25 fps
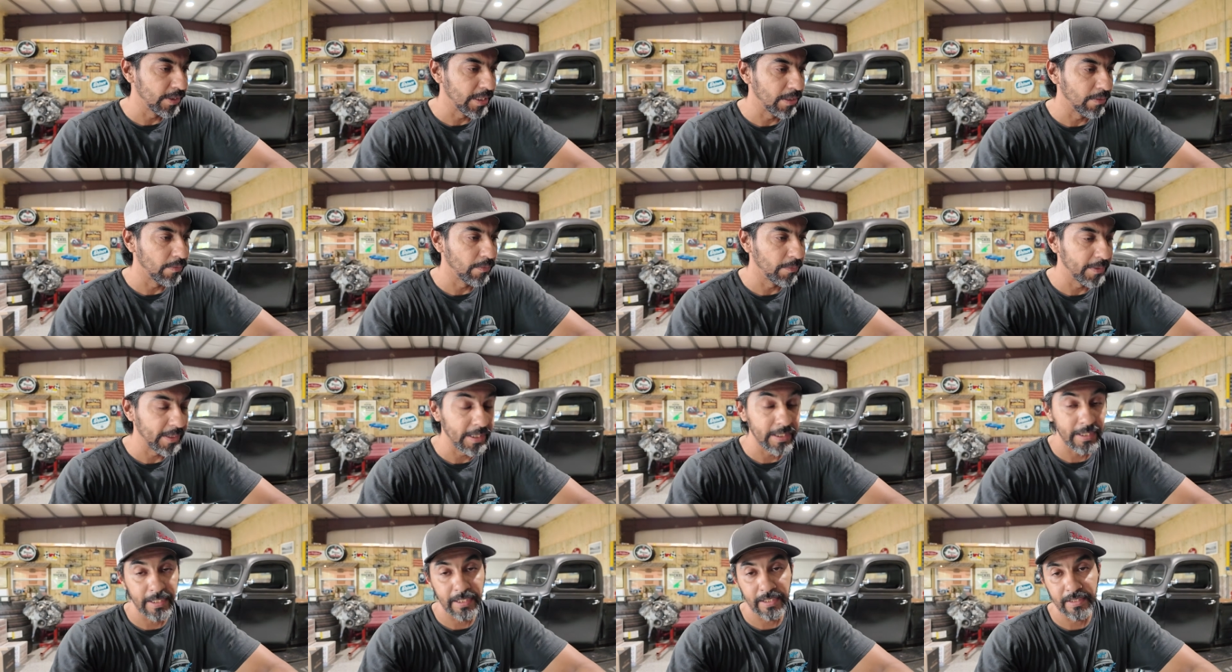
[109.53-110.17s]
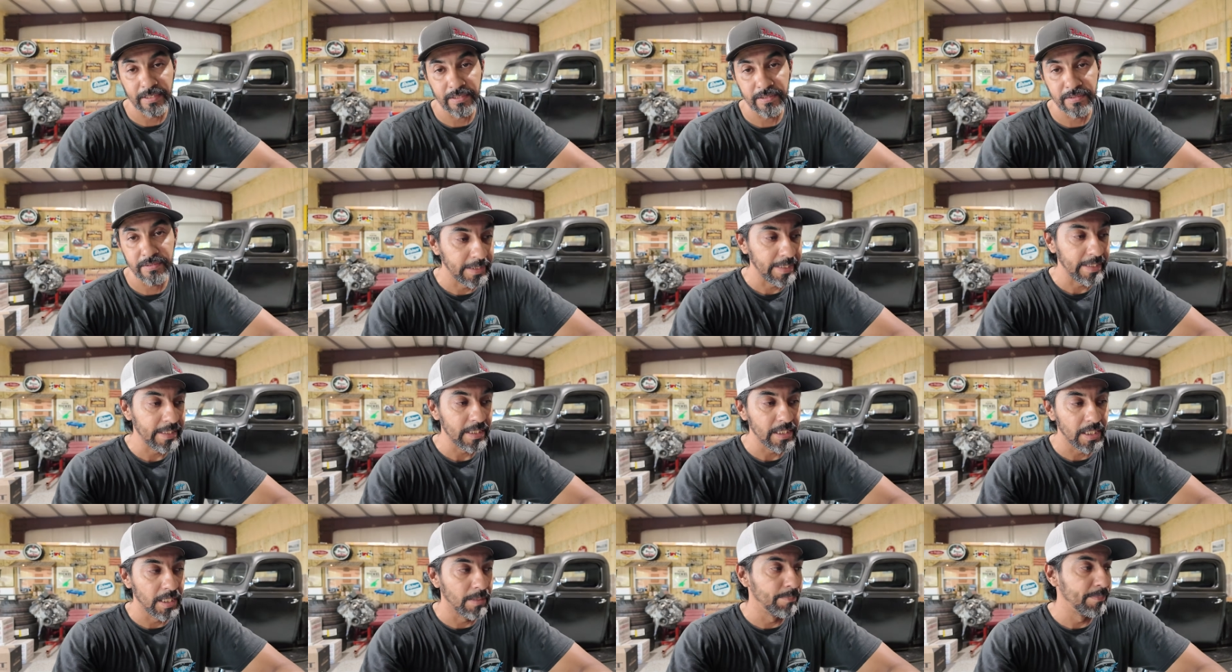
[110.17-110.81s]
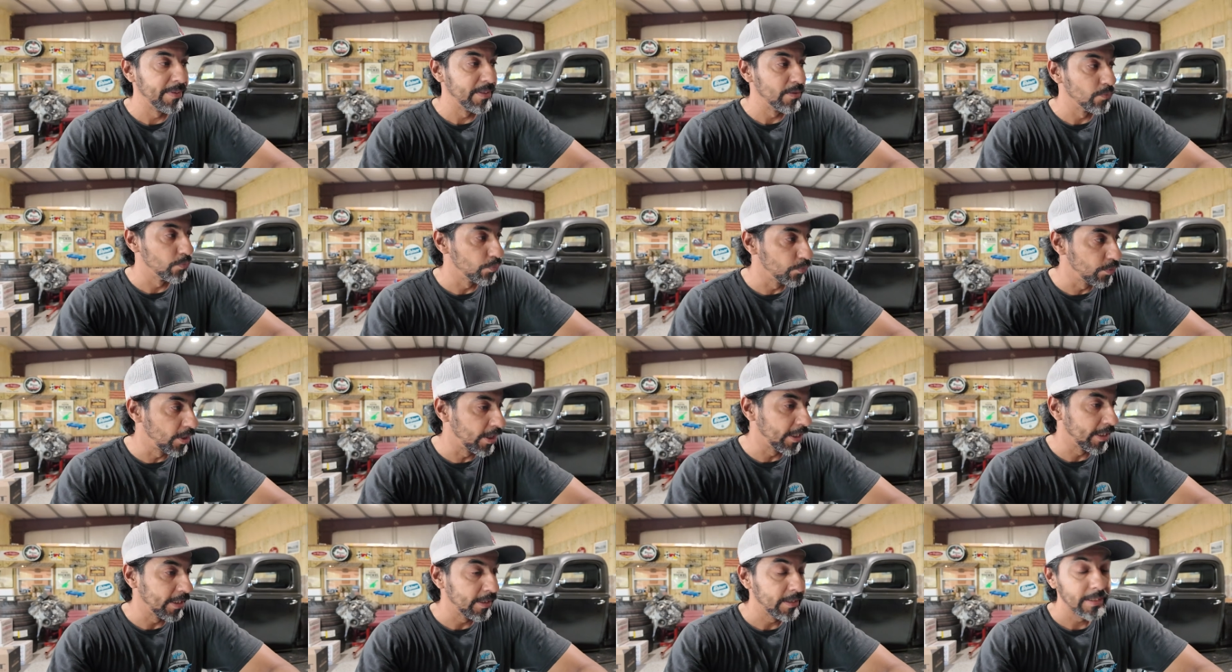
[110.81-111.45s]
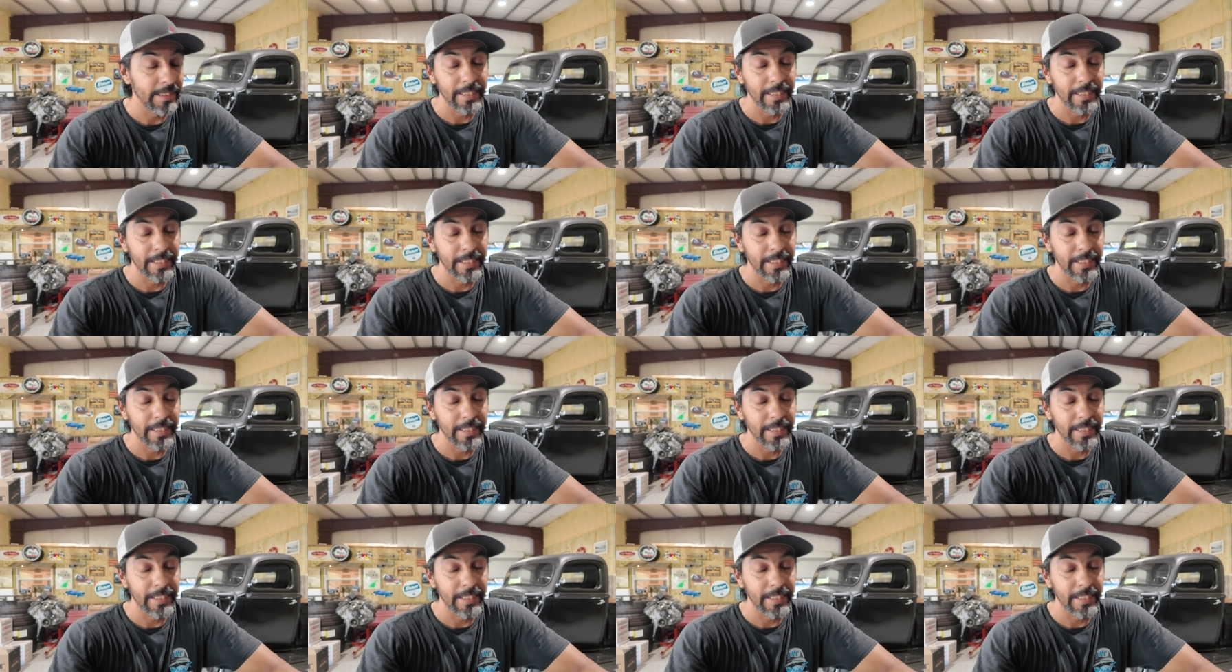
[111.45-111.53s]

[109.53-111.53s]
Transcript: That way we can get this thing up and running.